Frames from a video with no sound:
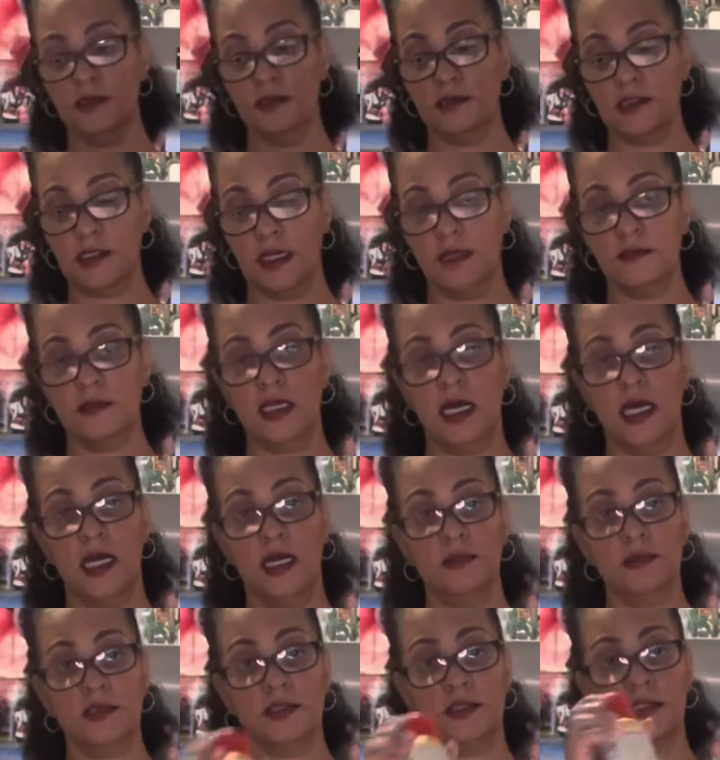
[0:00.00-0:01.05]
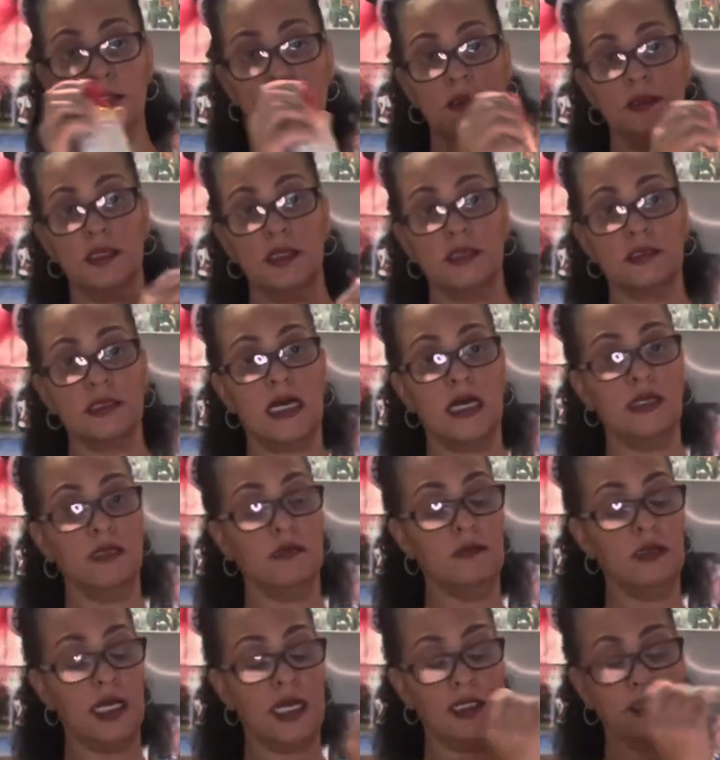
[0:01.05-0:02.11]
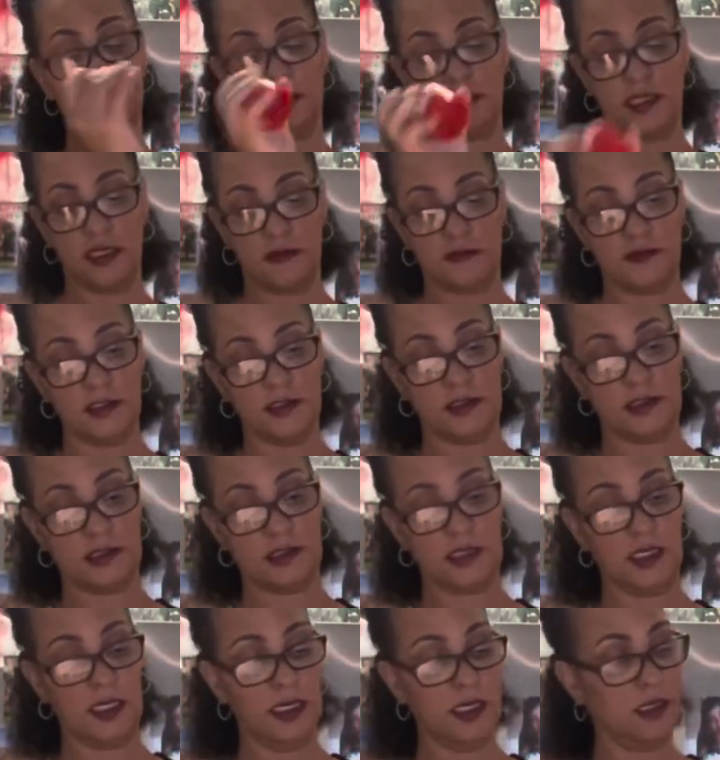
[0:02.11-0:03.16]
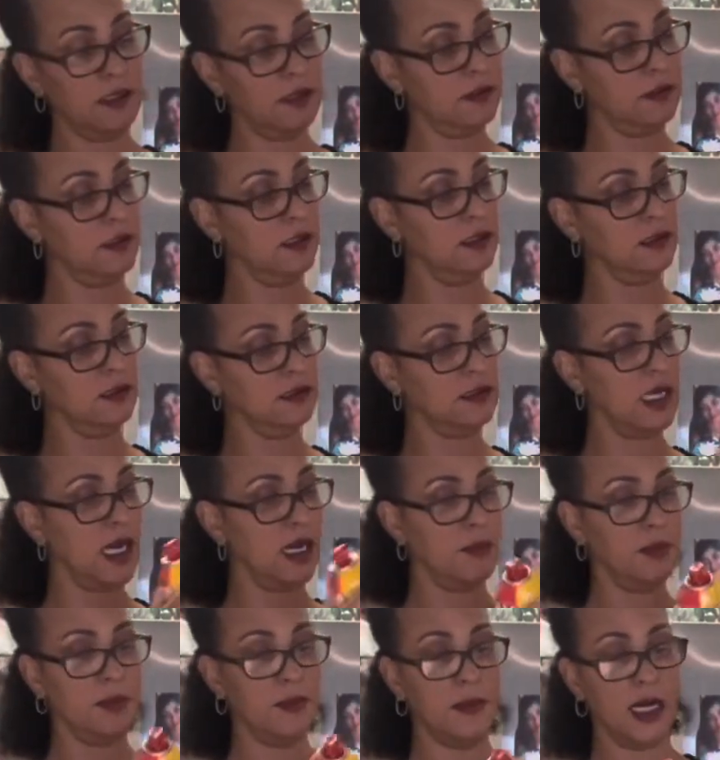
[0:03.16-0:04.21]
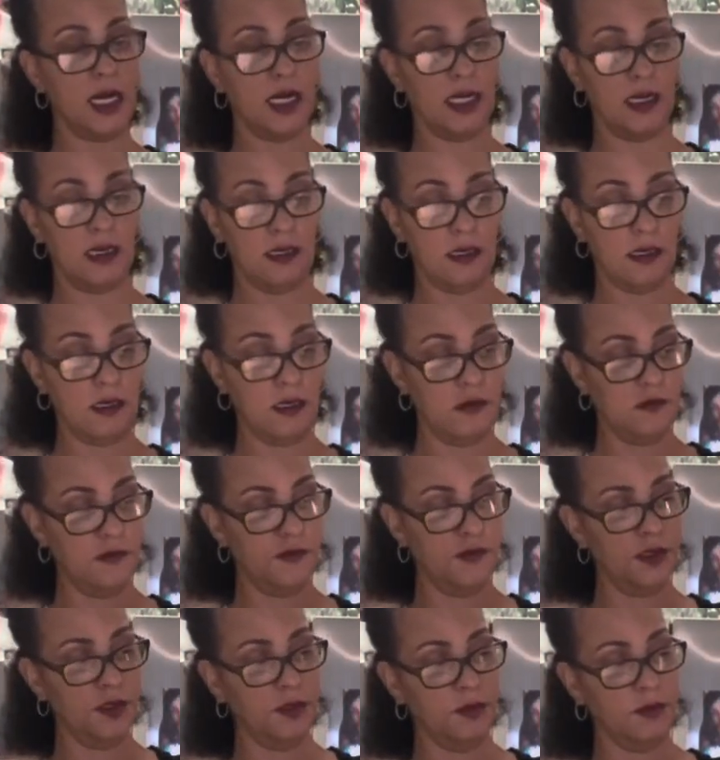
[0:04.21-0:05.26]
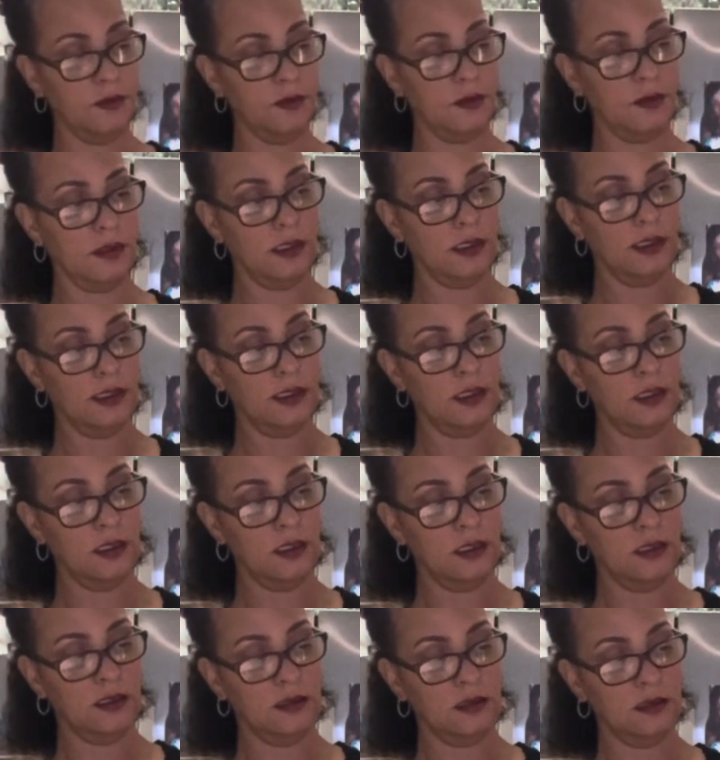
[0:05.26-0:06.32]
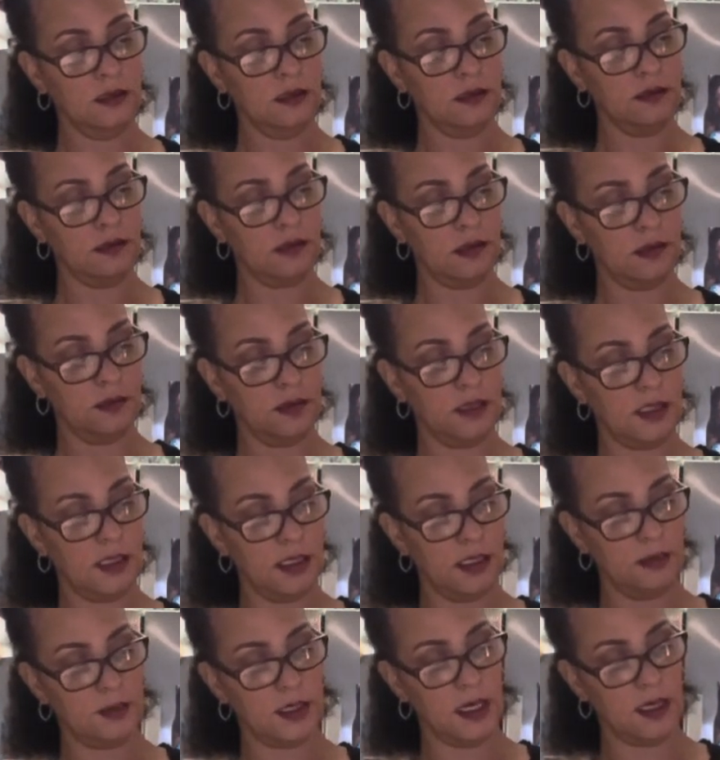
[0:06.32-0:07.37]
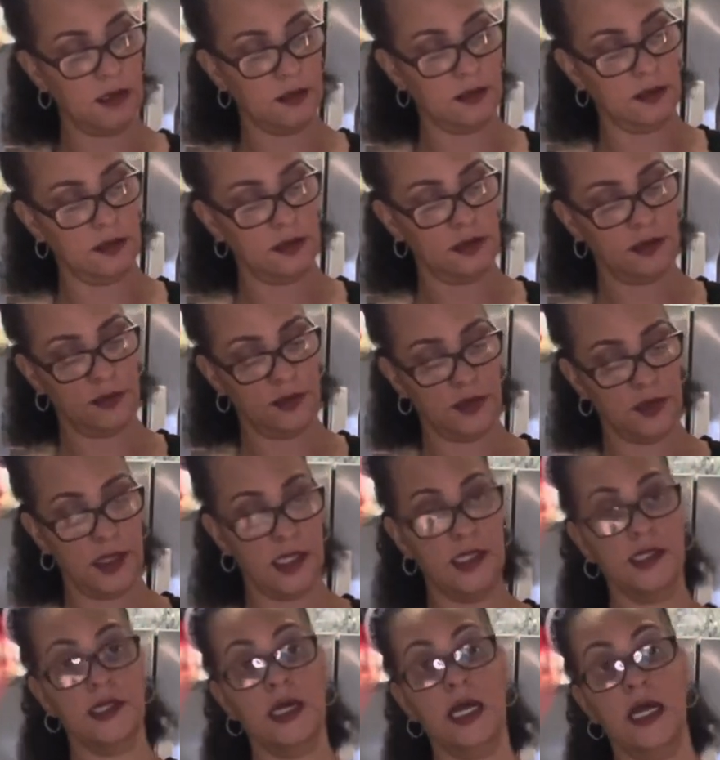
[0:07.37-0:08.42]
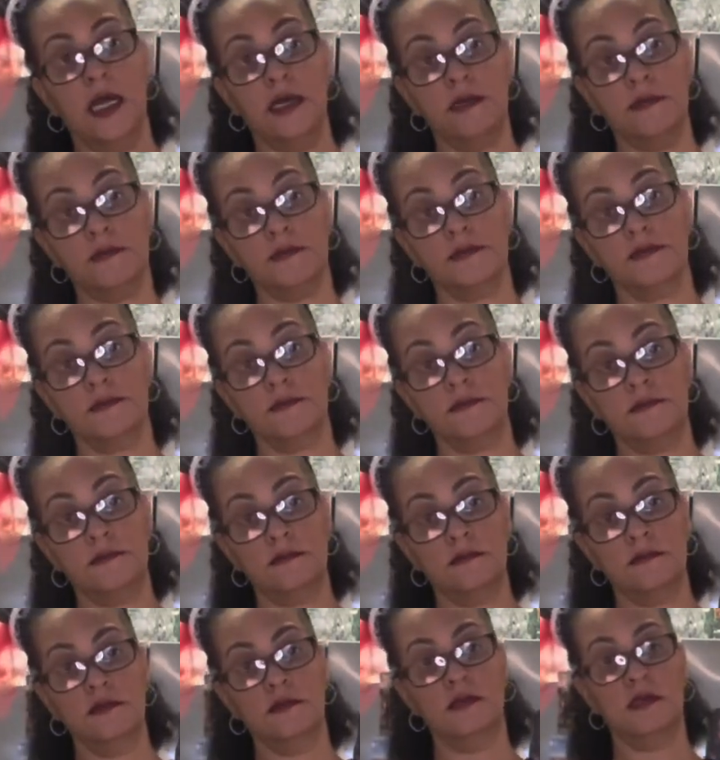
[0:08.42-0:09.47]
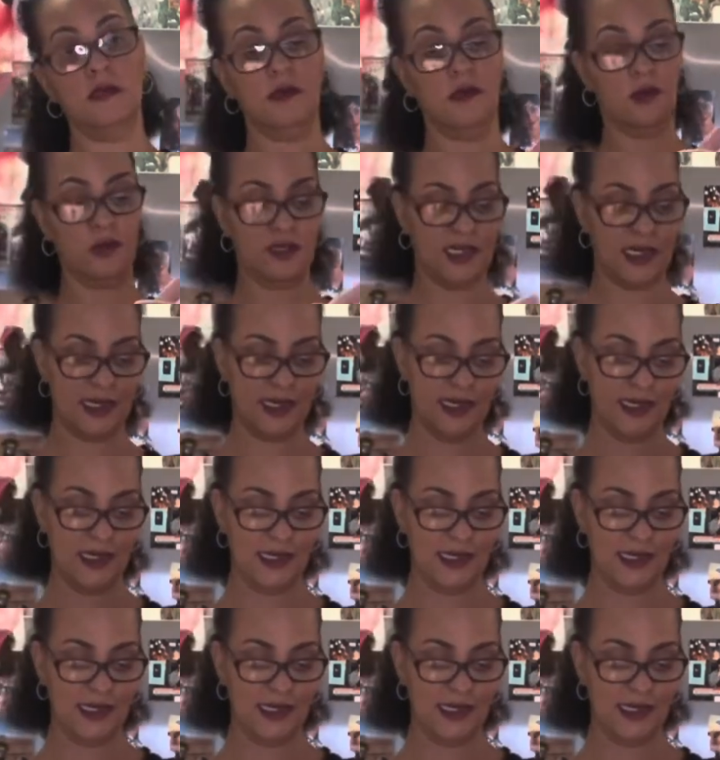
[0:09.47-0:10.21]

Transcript: sometimes too, because I don't like stuff to stick to the top of my food. So sometimes I'll spray that. Okay.